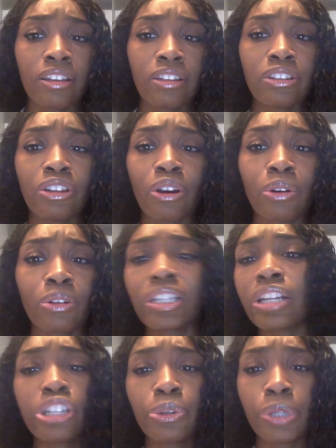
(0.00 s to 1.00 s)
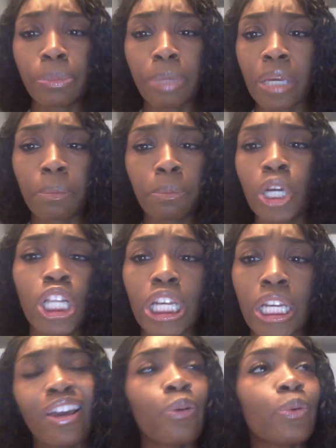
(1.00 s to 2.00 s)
you know, said she was being bullied.